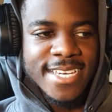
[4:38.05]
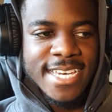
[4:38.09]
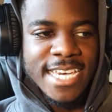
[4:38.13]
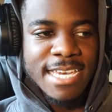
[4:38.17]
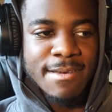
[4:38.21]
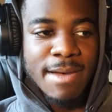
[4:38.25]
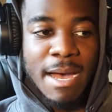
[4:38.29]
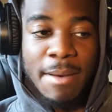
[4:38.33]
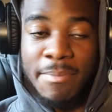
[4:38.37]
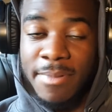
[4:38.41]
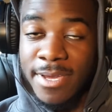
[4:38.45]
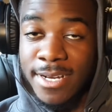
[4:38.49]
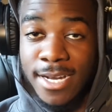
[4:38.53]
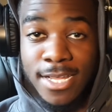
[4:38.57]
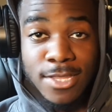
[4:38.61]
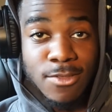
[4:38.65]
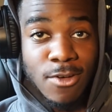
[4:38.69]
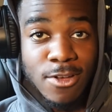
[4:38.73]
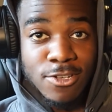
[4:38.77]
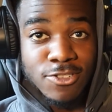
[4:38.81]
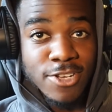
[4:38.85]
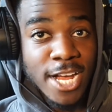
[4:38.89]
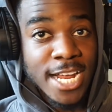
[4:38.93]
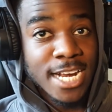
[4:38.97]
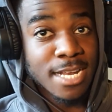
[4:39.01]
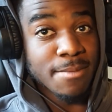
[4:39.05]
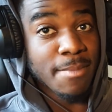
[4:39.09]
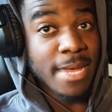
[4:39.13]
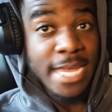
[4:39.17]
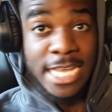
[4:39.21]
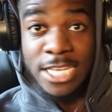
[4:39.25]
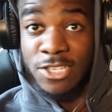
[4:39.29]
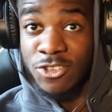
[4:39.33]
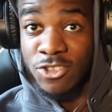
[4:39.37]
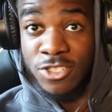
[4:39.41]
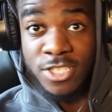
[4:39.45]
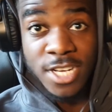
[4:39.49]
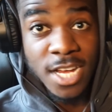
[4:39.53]
He might be another one trying to make
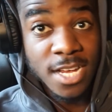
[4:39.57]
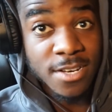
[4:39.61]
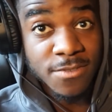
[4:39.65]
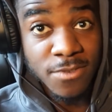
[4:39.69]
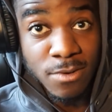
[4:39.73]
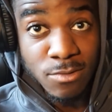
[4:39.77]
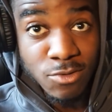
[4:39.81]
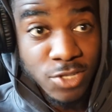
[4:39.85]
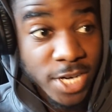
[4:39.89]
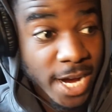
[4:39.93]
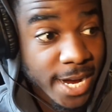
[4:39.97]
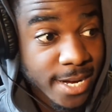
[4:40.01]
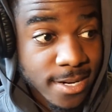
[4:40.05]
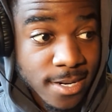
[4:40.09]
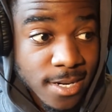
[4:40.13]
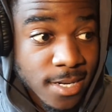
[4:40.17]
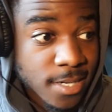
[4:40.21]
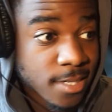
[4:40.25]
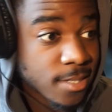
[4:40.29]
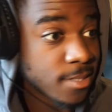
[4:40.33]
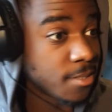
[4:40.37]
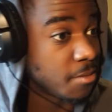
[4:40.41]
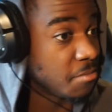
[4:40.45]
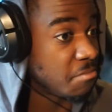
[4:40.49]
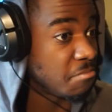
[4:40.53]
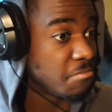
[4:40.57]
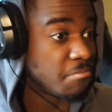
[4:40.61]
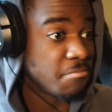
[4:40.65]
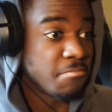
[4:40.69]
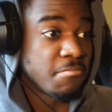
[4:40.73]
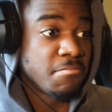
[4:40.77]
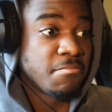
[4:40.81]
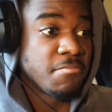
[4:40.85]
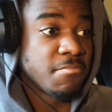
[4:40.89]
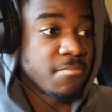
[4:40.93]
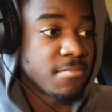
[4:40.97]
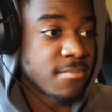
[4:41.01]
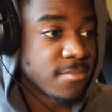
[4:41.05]
his return from China. Over the
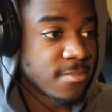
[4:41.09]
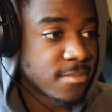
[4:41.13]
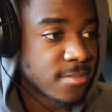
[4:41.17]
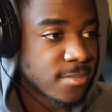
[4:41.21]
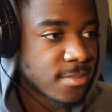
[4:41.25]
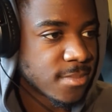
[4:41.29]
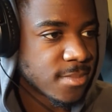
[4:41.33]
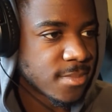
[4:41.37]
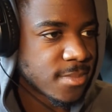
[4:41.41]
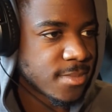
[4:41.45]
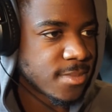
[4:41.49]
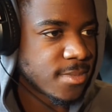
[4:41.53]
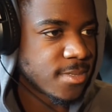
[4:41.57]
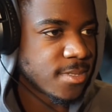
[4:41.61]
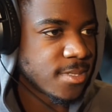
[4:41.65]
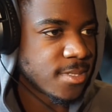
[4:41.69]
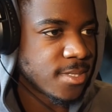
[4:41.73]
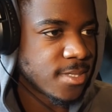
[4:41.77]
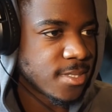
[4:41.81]
top to Firmino.